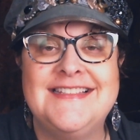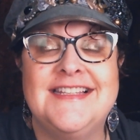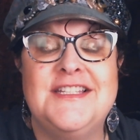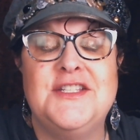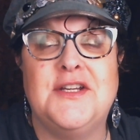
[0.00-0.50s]

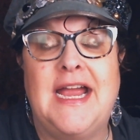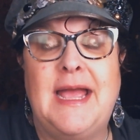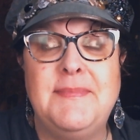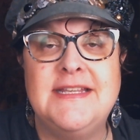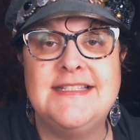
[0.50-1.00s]
This is your
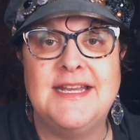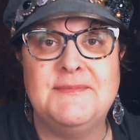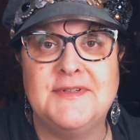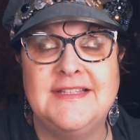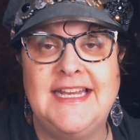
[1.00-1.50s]
happy
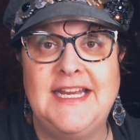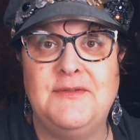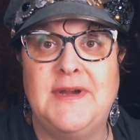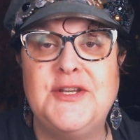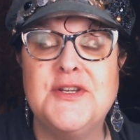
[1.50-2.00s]
stamper lady,
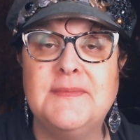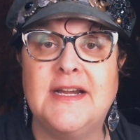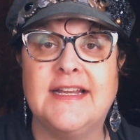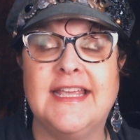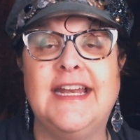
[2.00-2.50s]
Rachel
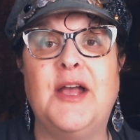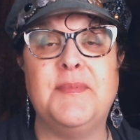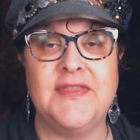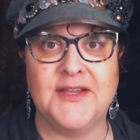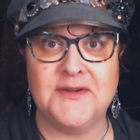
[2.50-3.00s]
Markin,
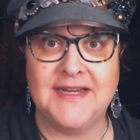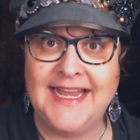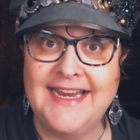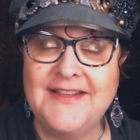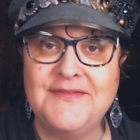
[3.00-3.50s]
helping the
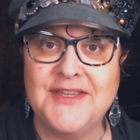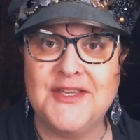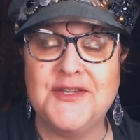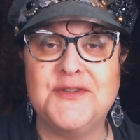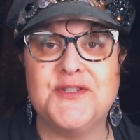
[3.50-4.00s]
creative
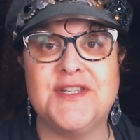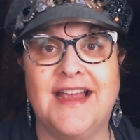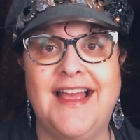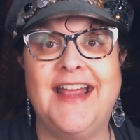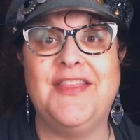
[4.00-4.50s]
you
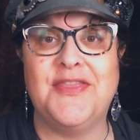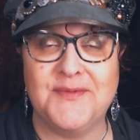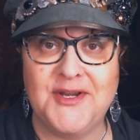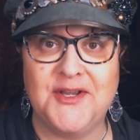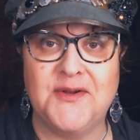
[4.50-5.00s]
shine
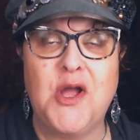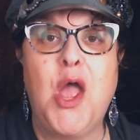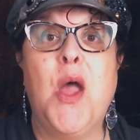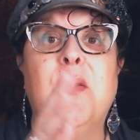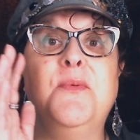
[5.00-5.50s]
through.
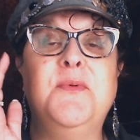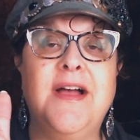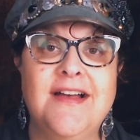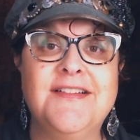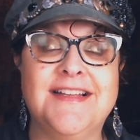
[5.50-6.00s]

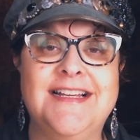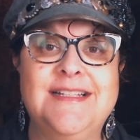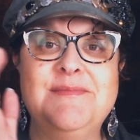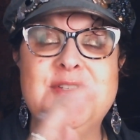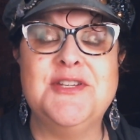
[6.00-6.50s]

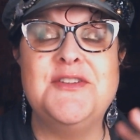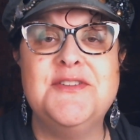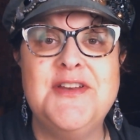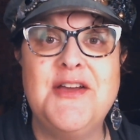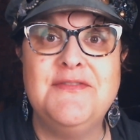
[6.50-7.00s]
Welcome to
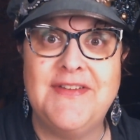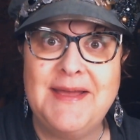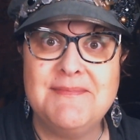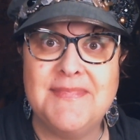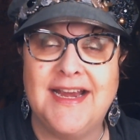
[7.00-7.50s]

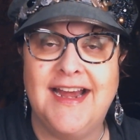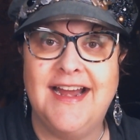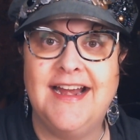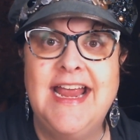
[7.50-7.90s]
November.